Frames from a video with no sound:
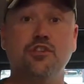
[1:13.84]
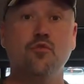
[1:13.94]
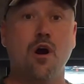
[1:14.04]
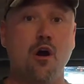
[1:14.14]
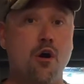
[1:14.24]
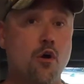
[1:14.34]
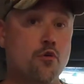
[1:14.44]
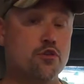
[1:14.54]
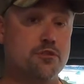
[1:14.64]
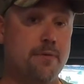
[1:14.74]
to our
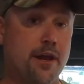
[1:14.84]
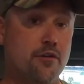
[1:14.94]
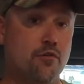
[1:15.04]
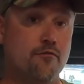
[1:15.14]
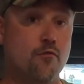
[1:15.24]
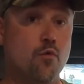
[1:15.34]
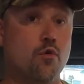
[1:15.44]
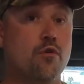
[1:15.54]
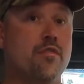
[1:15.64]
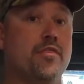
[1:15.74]
owner's manual
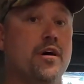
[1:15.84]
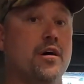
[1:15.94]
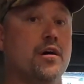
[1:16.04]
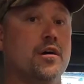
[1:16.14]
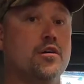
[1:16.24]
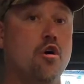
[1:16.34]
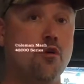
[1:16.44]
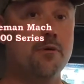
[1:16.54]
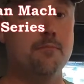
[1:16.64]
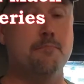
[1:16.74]
for the
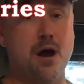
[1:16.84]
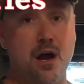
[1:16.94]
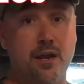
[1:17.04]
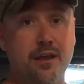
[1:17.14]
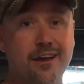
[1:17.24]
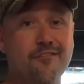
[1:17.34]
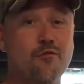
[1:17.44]
Coleman Mach